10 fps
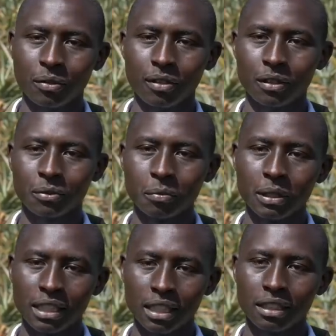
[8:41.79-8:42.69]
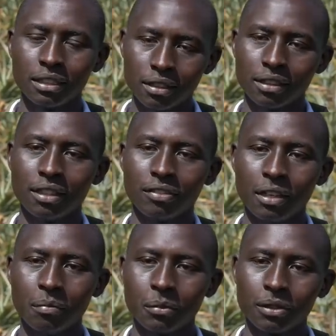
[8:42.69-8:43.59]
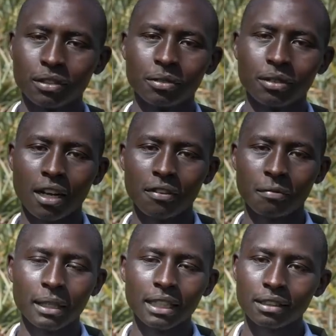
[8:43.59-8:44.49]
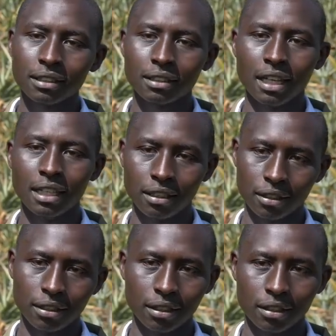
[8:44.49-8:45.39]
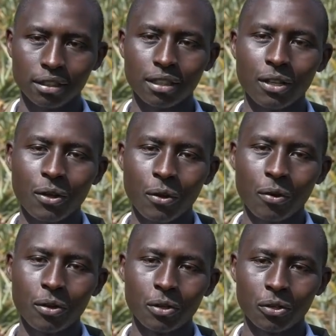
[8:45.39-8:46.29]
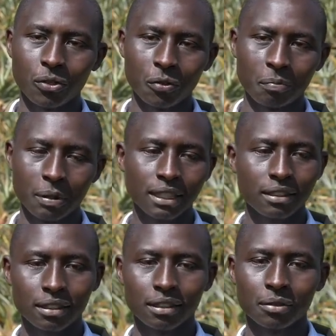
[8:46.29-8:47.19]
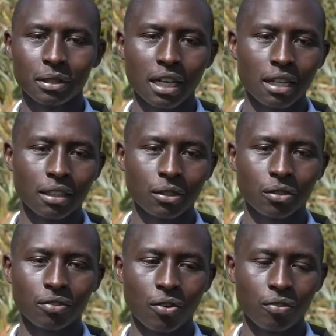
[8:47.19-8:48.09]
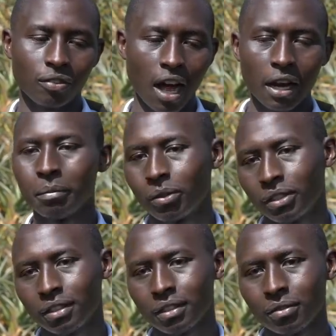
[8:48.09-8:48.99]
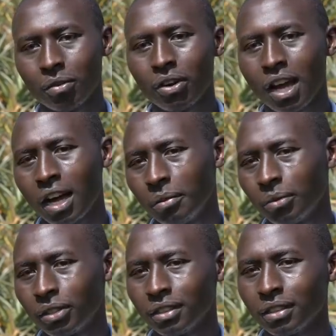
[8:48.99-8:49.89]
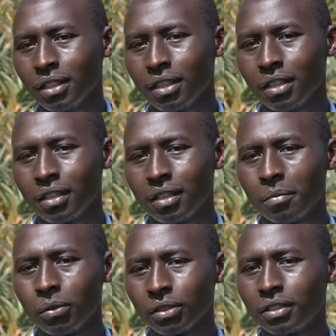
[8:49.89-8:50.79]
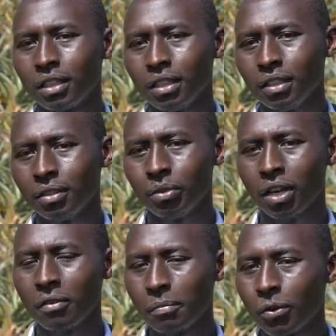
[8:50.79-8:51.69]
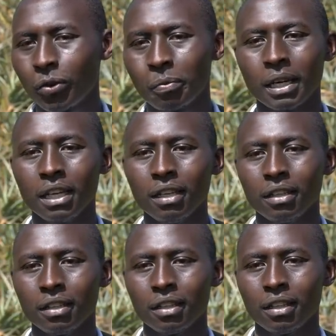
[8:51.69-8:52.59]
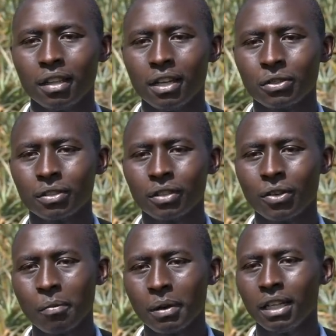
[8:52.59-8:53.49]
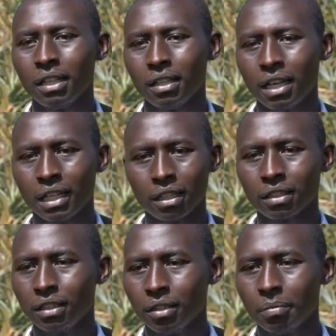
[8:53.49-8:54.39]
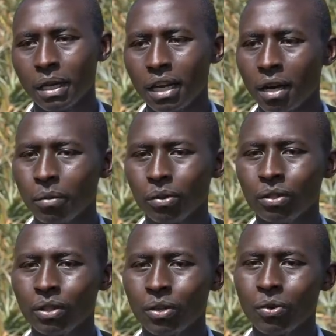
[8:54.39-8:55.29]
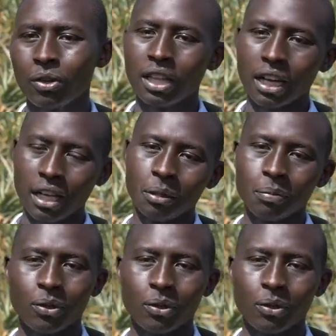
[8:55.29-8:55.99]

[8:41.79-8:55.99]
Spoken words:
we have so many challenges in the farm. Mostly we have pests and diseases. When you talk of pests, we can talk of animals, odd animals. Mostly we have porcupine that normally attack the pineapple, whether ripe